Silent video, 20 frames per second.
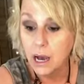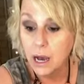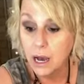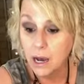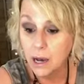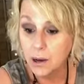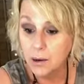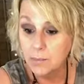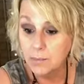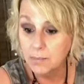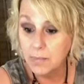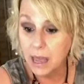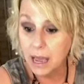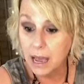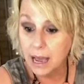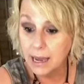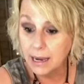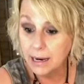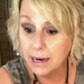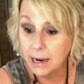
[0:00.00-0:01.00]
Um,
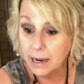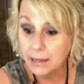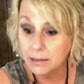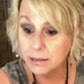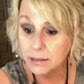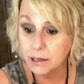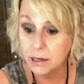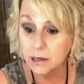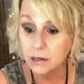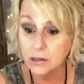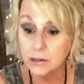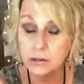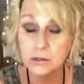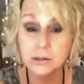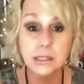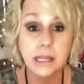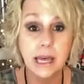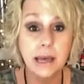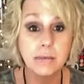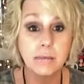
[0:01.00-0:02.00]
I got
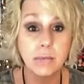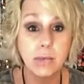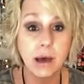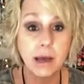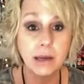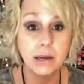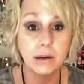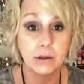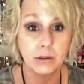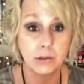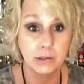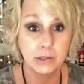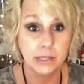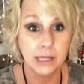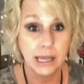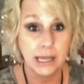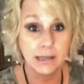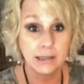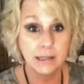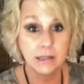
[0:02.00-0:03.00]
those at Michael's,
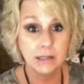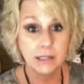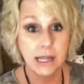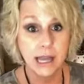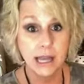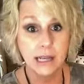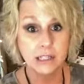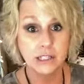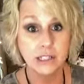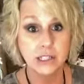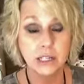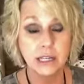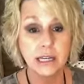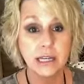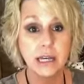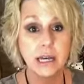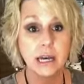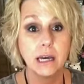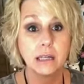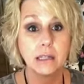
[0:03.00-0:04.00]
and there's
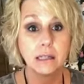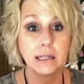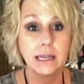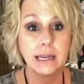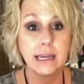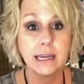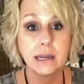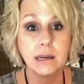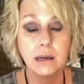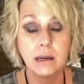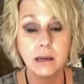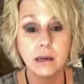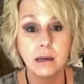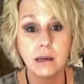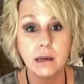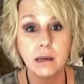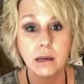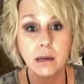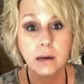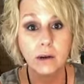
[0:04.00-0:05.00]
actually a link
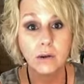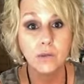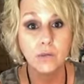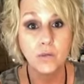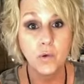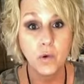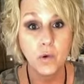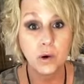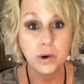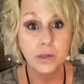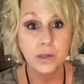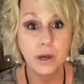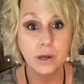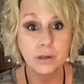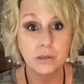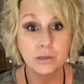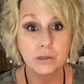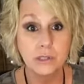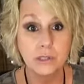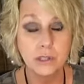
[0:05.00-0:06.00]
for
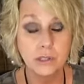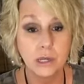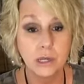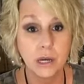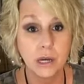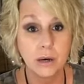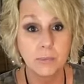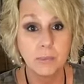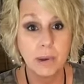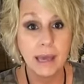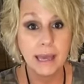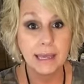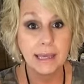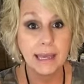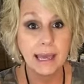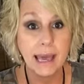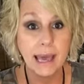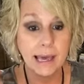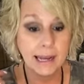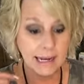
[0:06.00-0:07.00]
those uh,
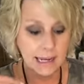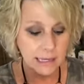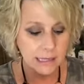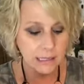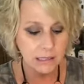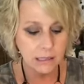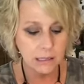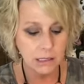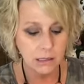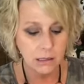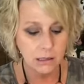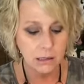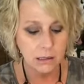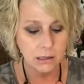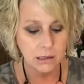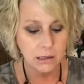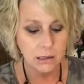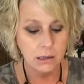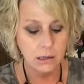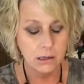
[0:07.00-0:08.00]
paint caddies.
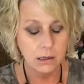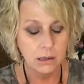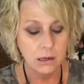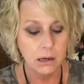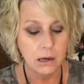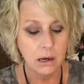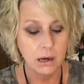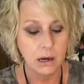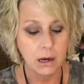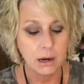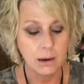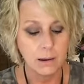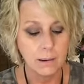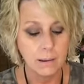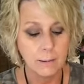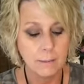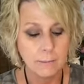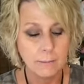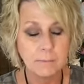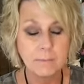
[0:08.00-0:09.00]

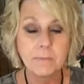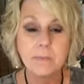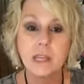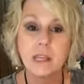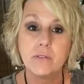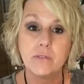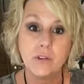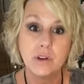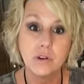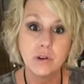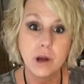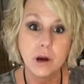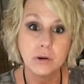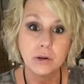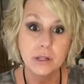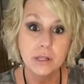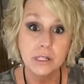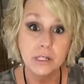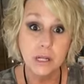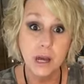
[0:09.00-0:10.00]
Um, if you go
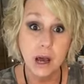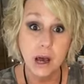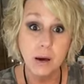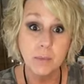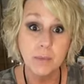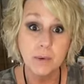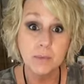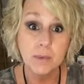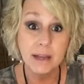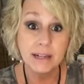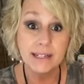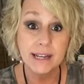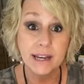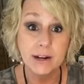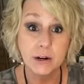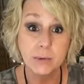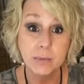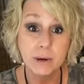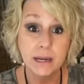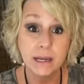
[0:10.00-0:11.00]
to the top of my
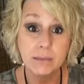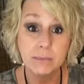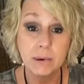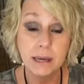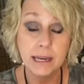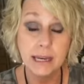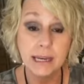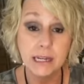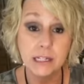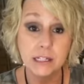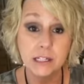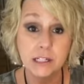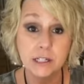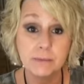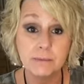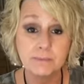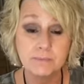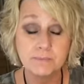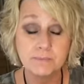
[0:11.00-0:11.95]
Taterbuggin page,